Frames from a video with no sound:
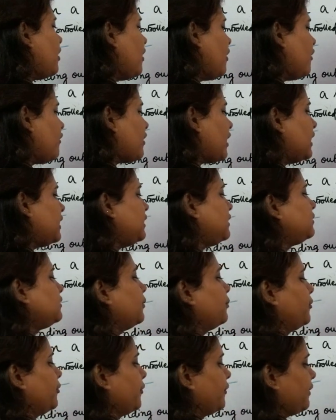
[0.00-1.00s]
running the
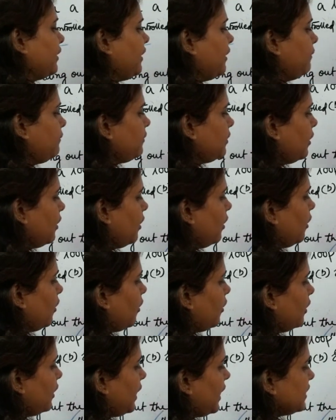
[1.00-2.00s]
program
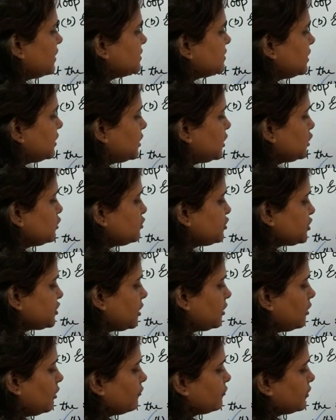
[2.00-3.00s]
or execution
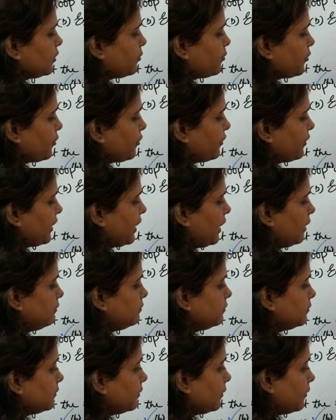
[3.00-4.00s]
of the
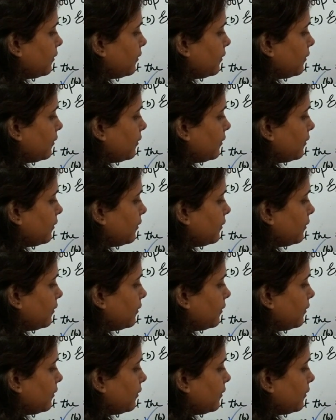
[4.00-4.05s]
program